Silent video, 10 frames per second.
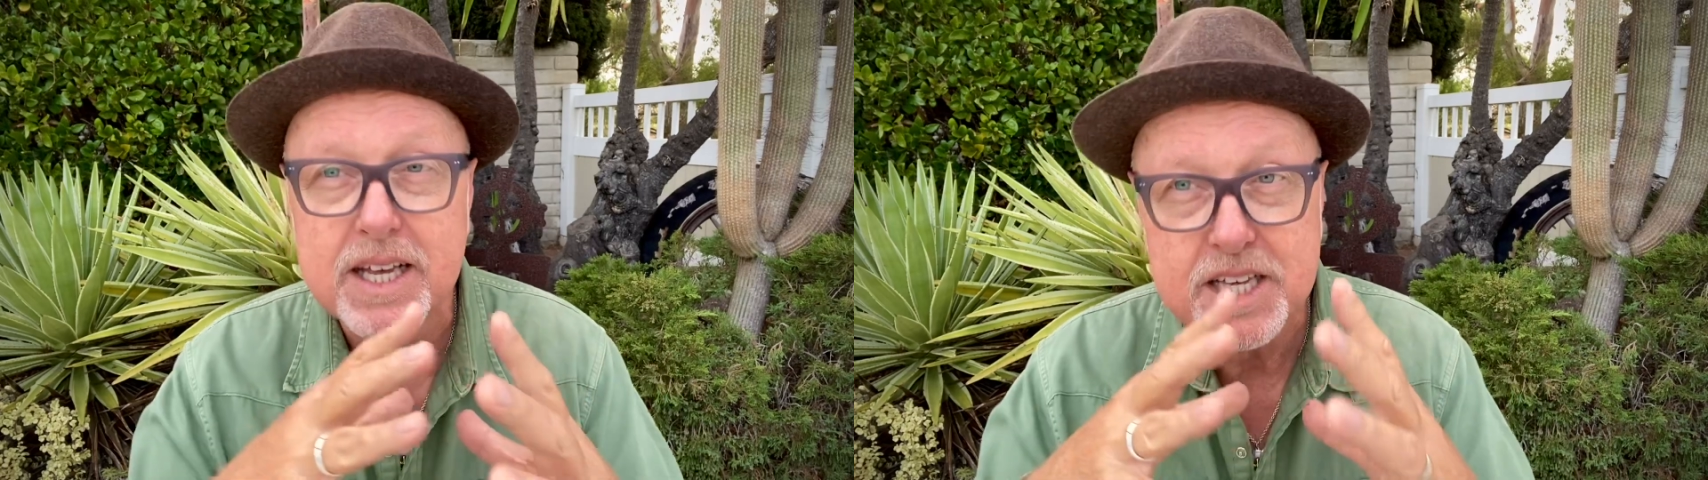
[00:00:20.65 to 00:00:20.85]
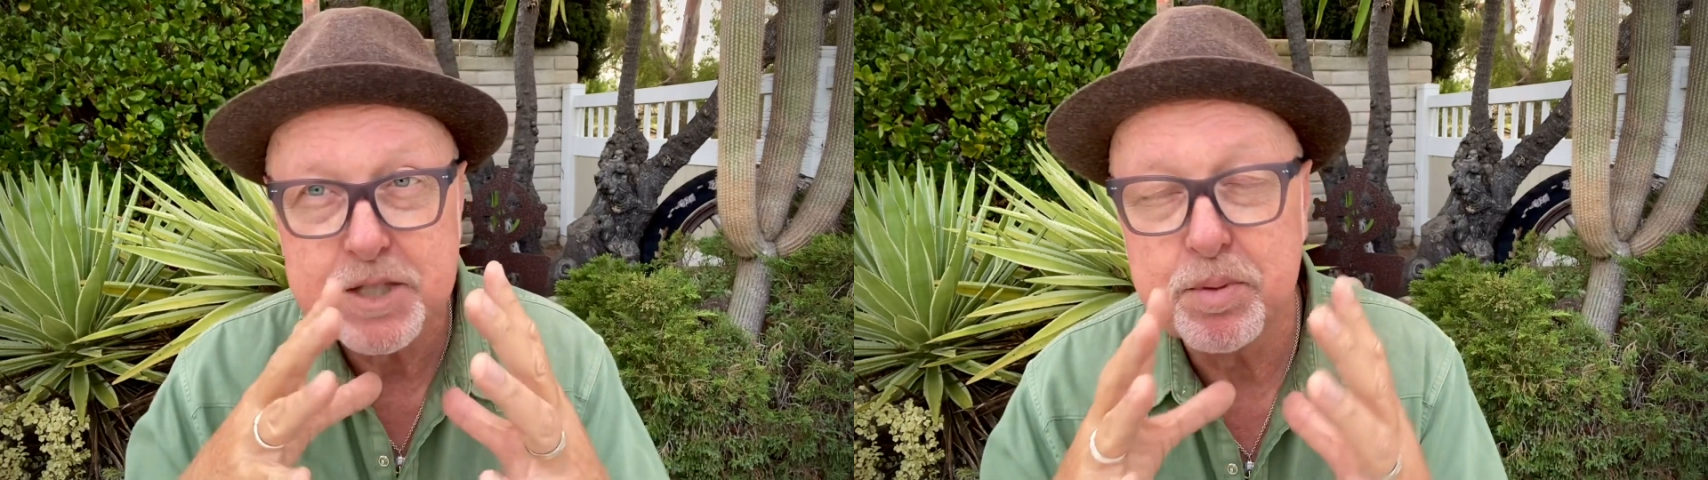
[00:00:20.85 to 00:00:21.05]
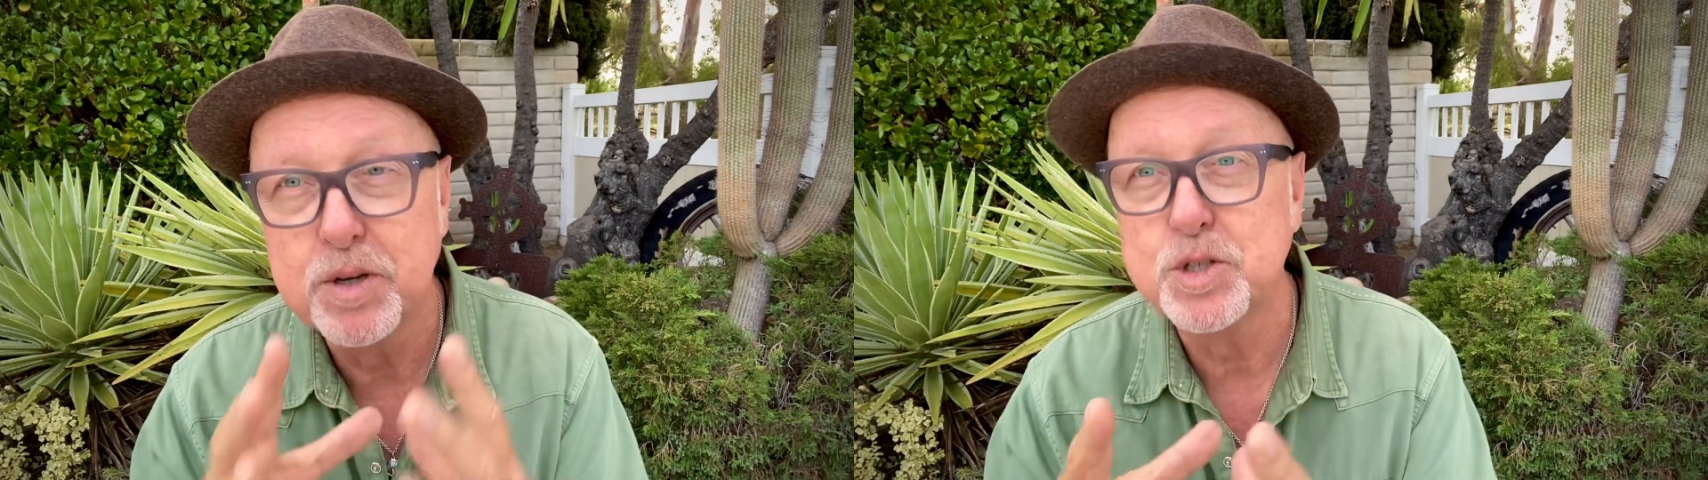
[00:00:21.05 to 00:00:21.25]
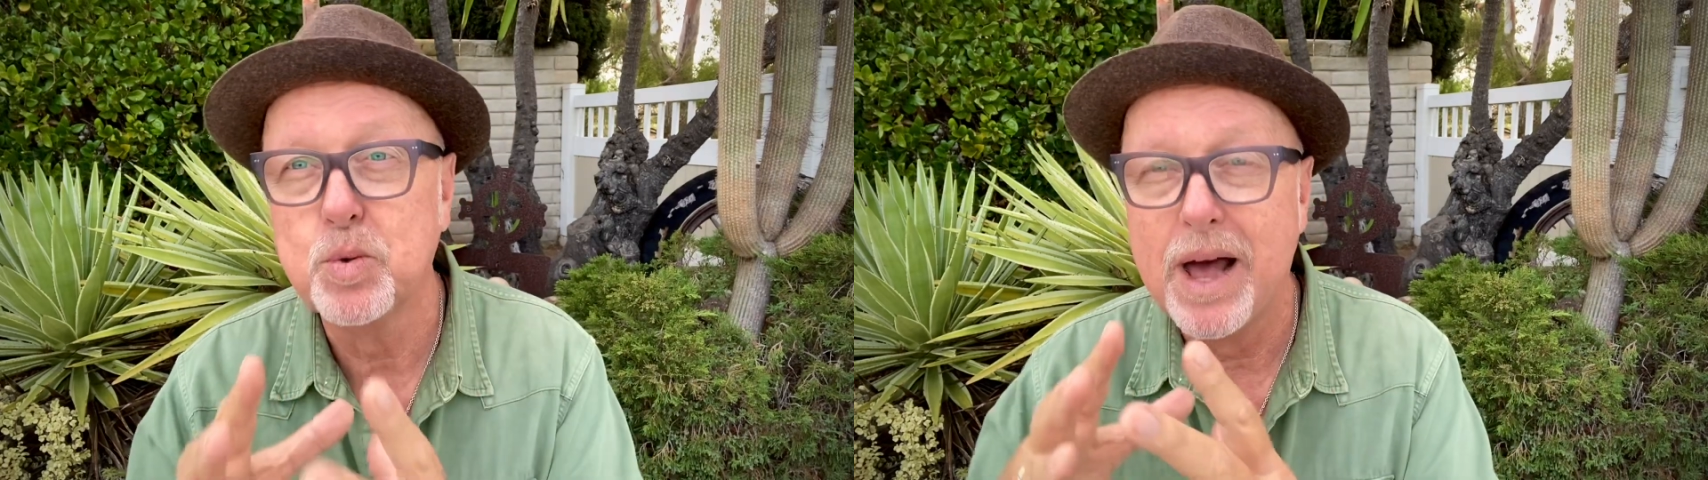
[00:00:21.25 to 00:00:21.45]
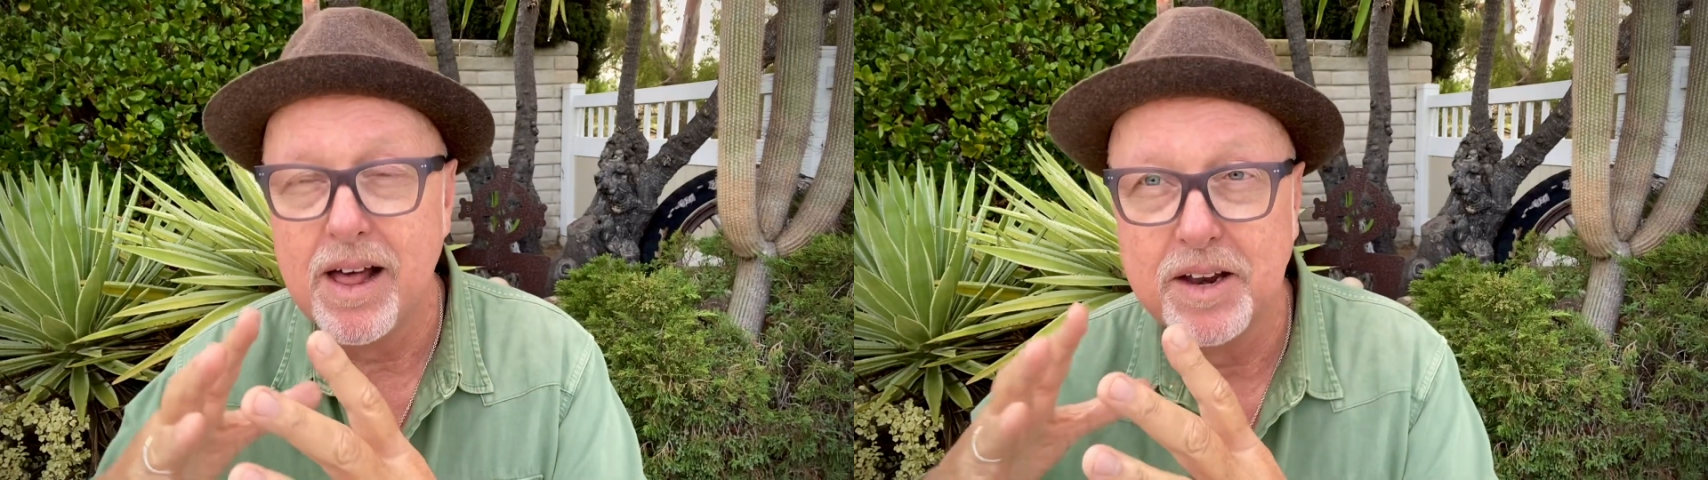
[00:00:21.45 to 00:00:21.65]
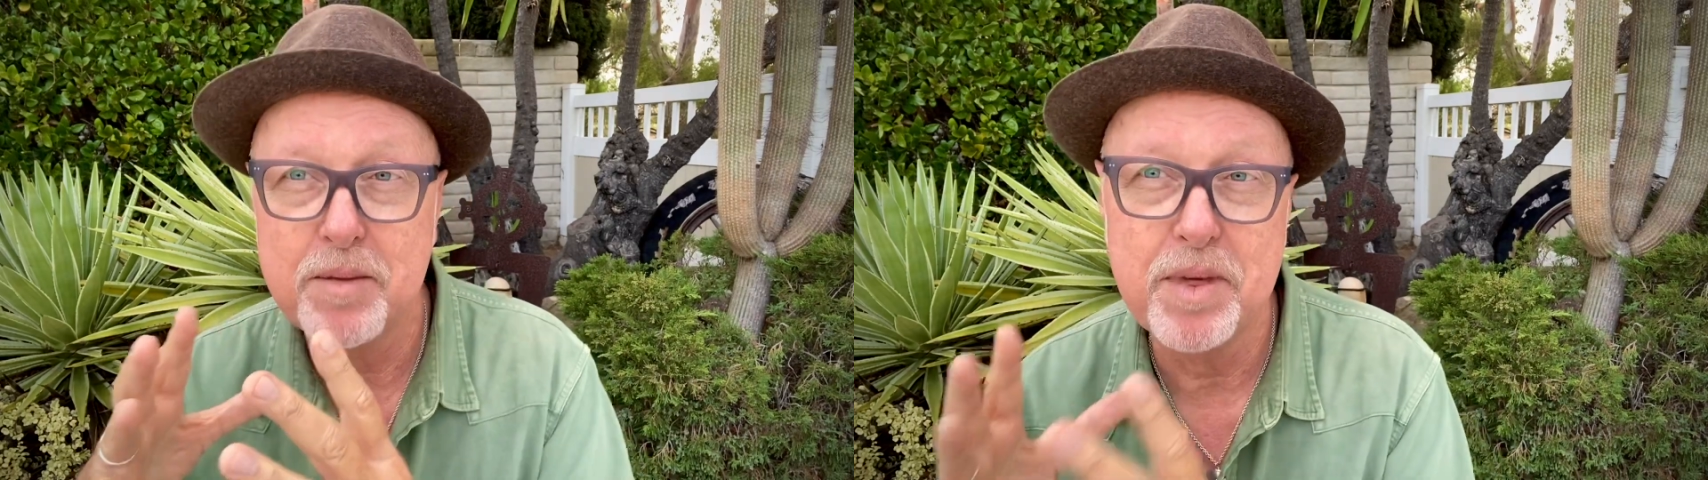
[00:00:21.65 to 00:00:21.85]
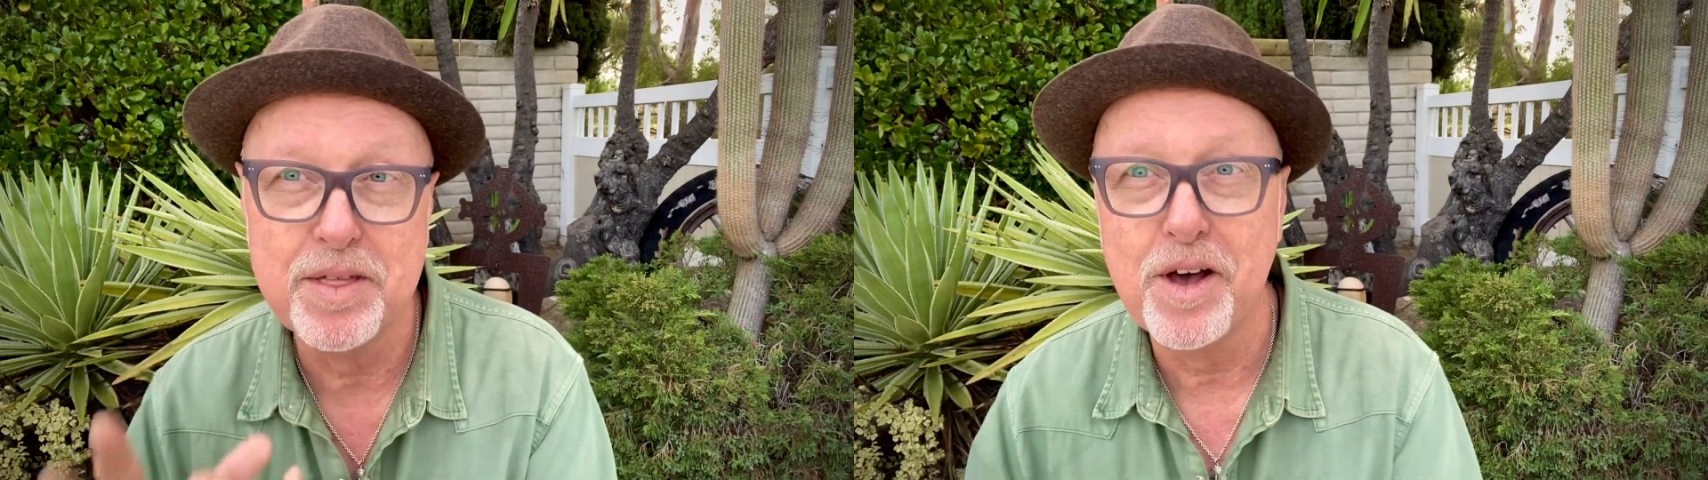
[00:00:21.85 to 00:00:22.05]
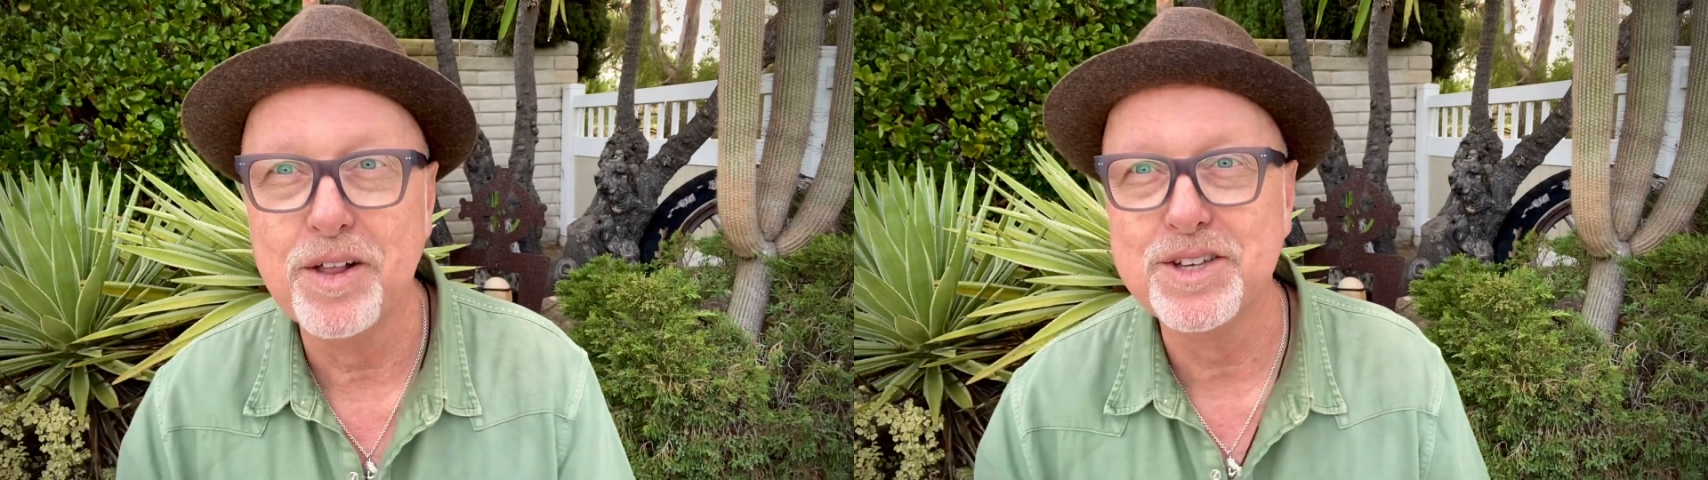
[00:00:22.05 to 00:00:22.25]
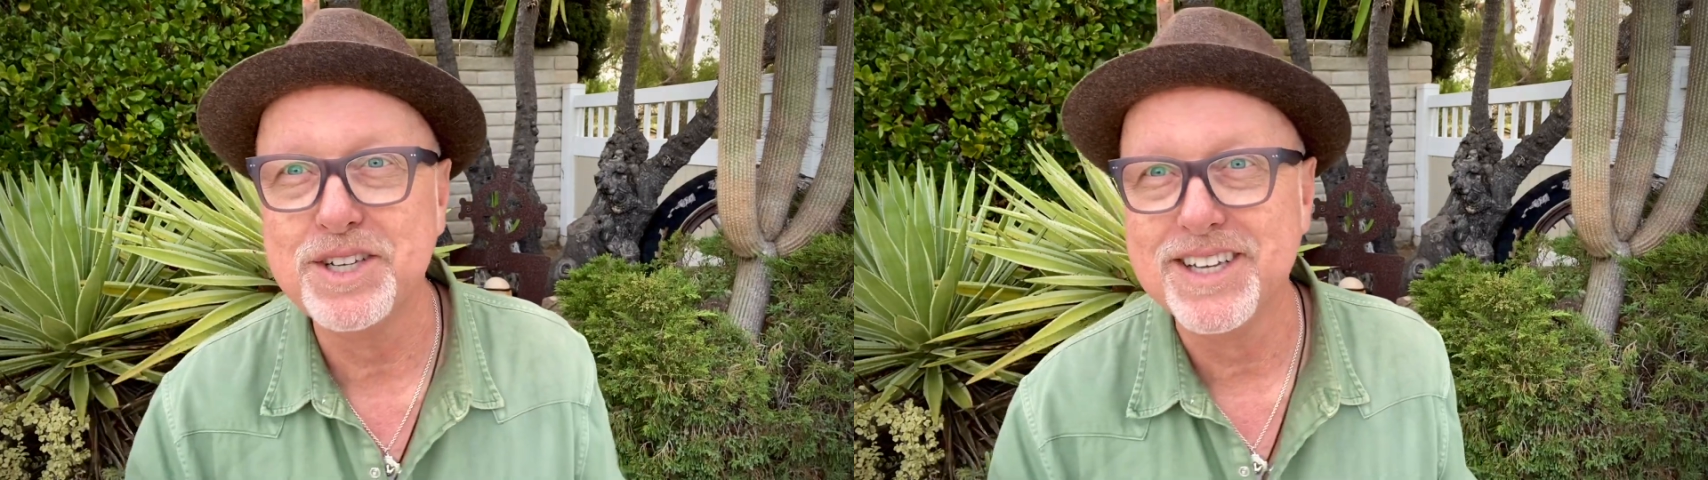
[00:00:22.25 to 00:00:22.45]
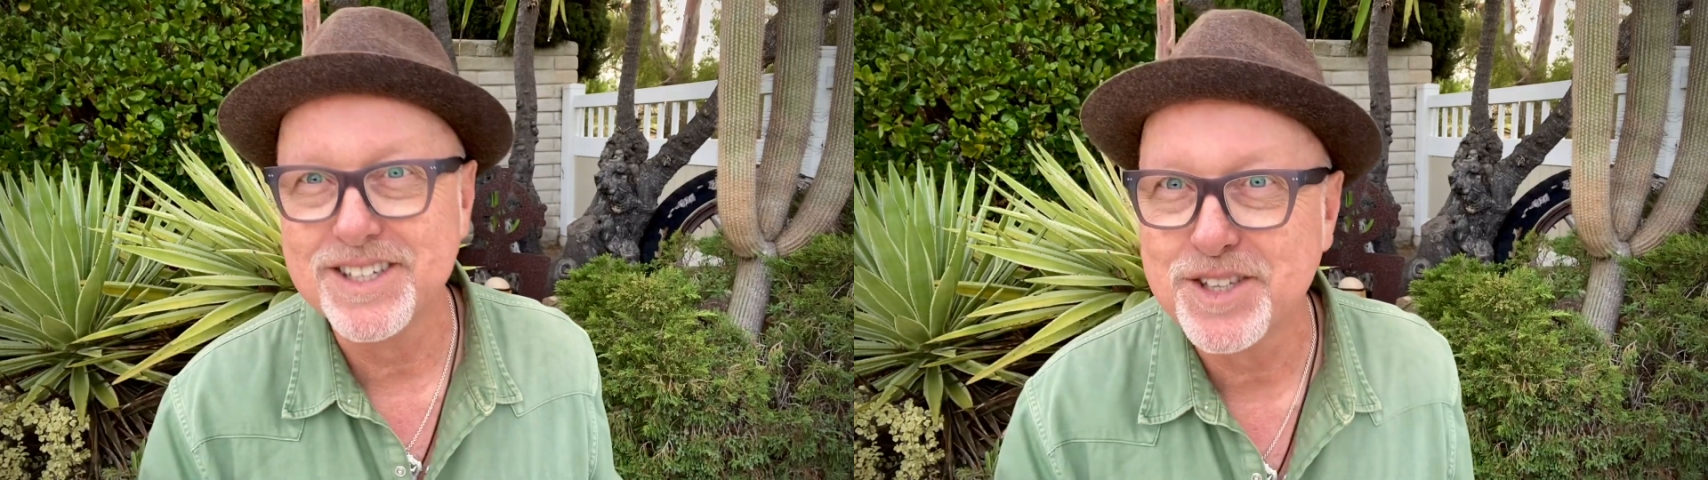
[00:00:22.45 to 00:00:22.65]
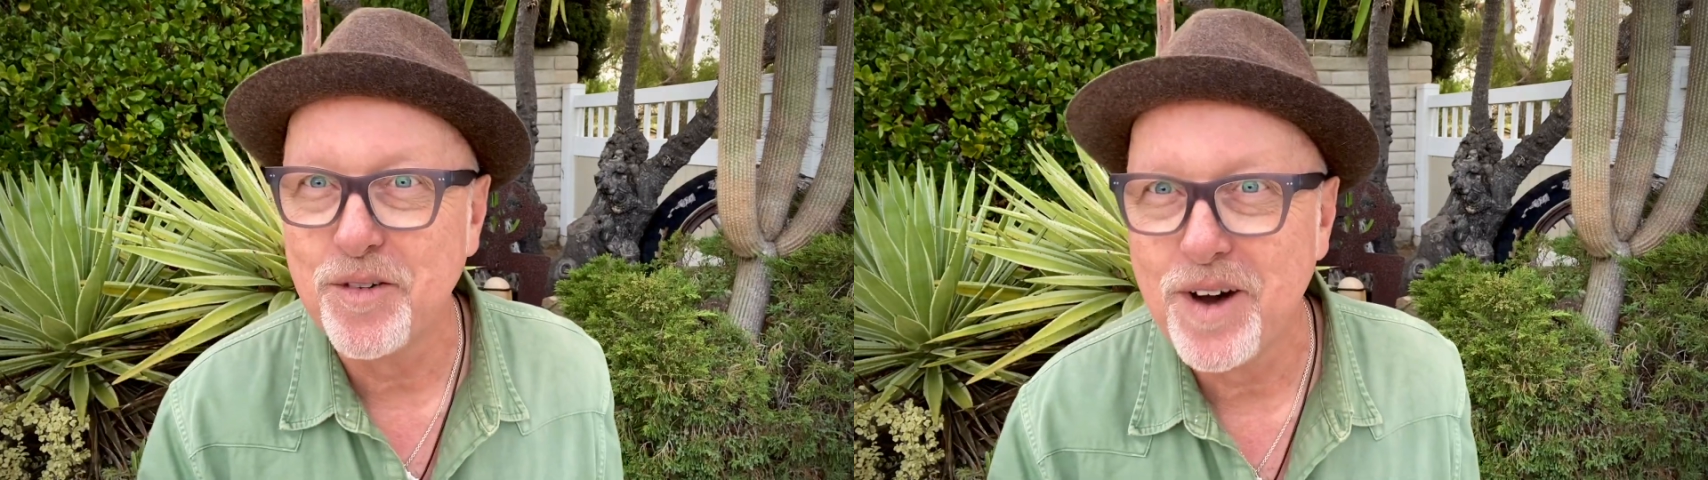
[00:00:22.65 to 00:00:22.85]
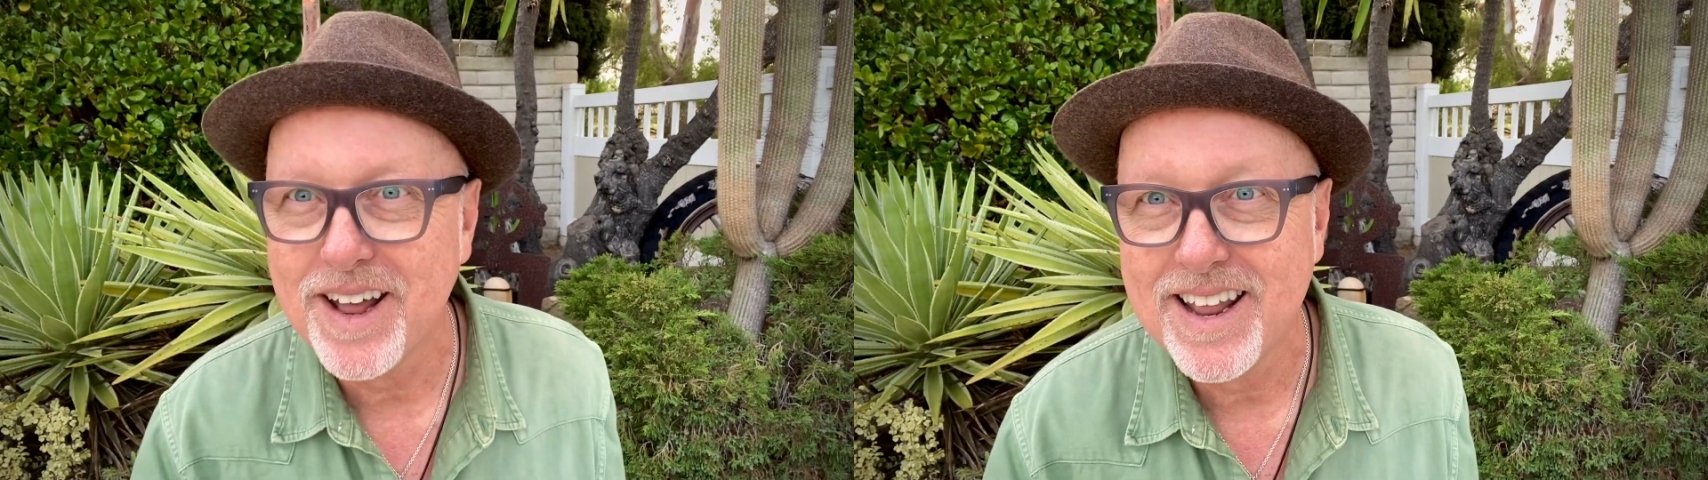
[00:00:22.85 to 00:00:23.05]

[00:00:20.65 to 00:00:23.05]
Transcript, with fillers: spirituality, mythology, and so on.